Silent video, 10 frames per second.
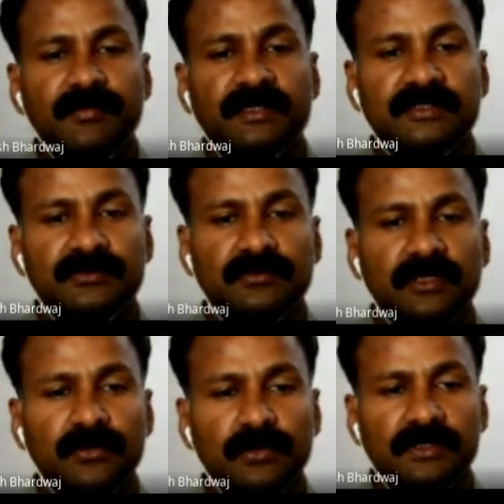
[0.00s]
passes through the
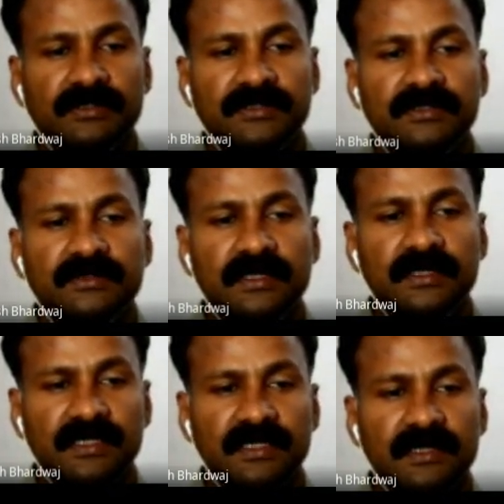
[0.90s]
load resistor, that
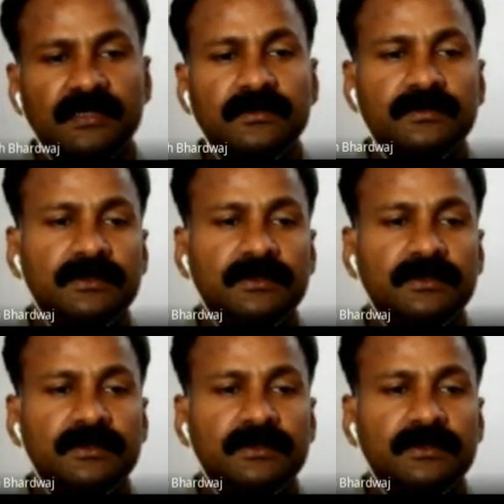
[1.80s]
is RL,